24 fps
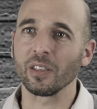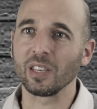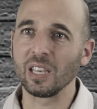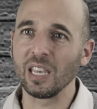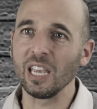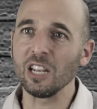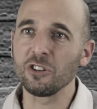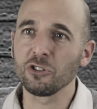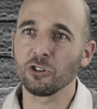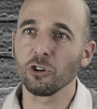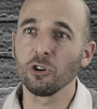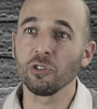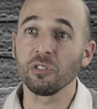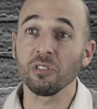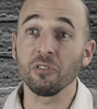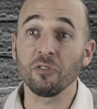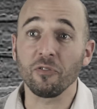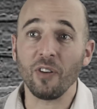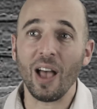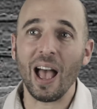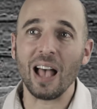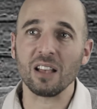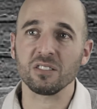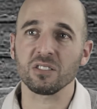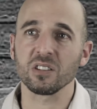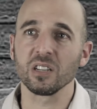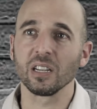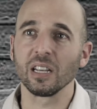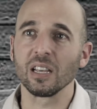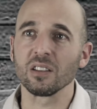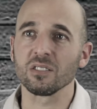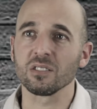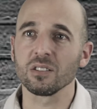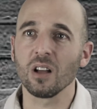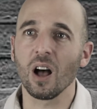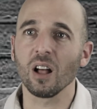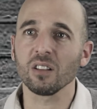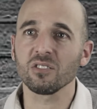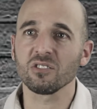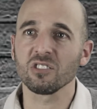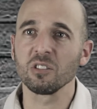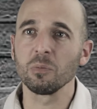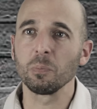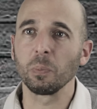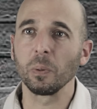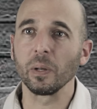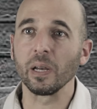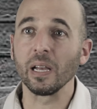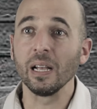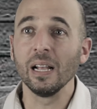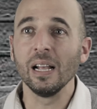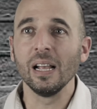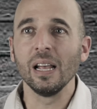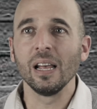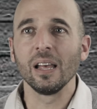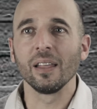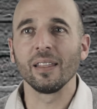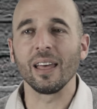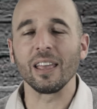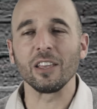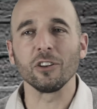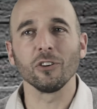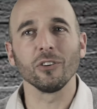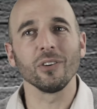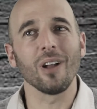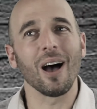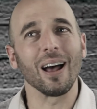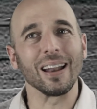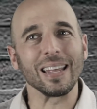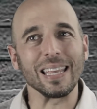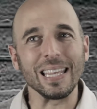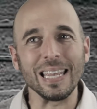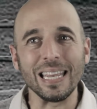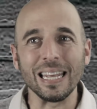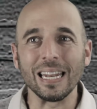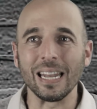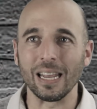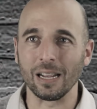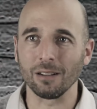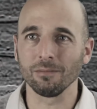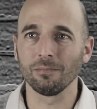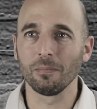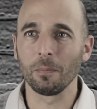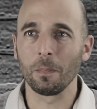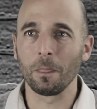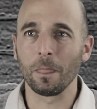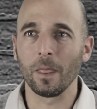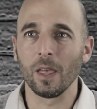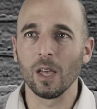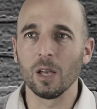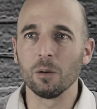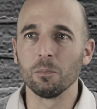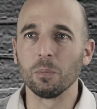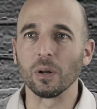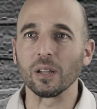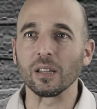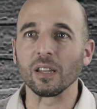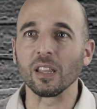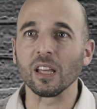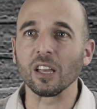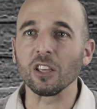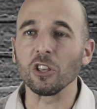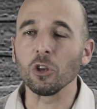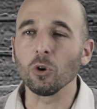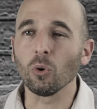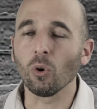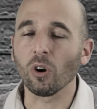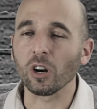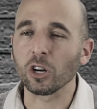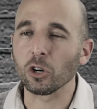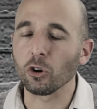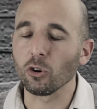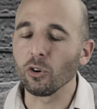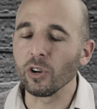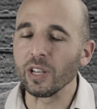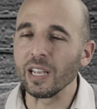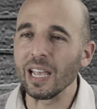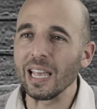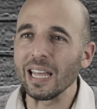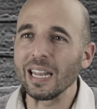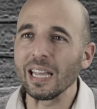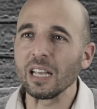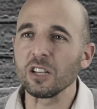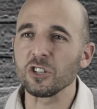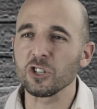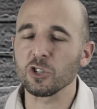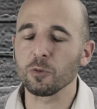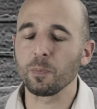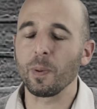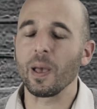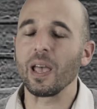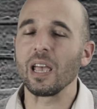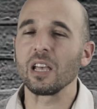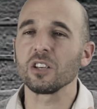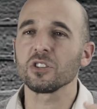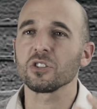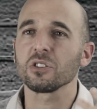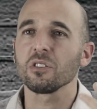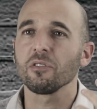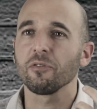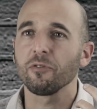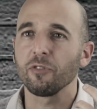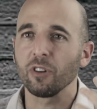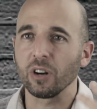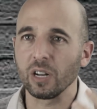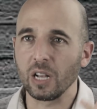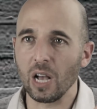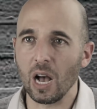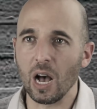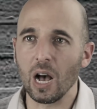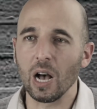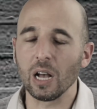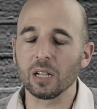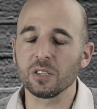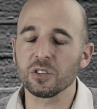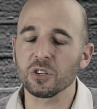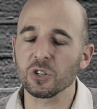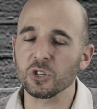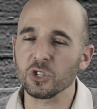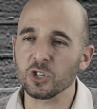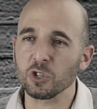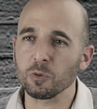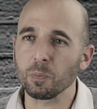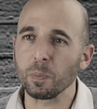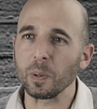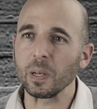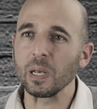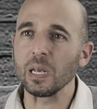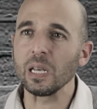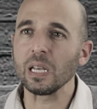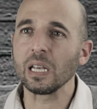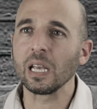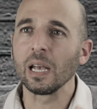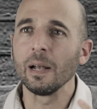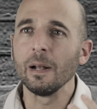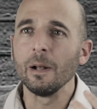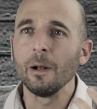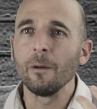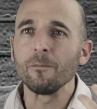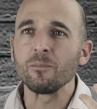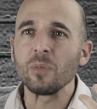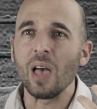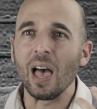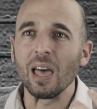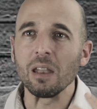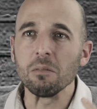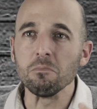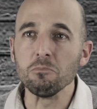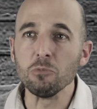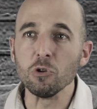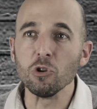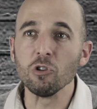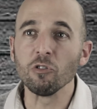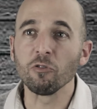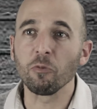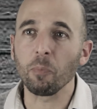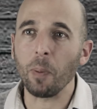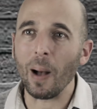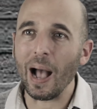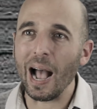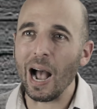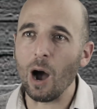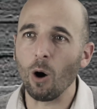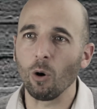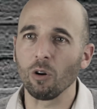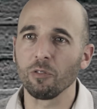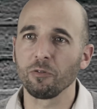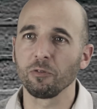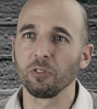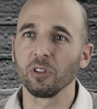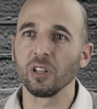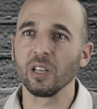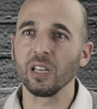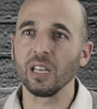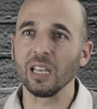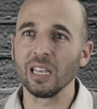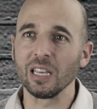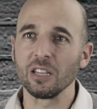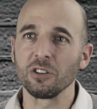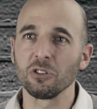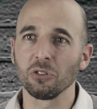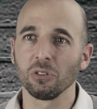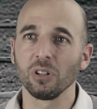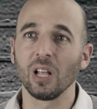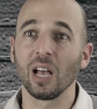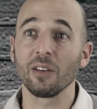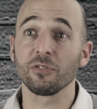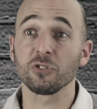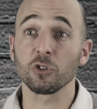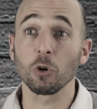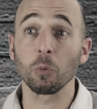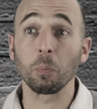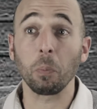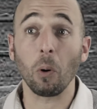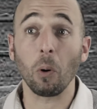the key truth in fasting is not simply that you're not eating, but that you are creating space for God to speak and move powerfully in your life. So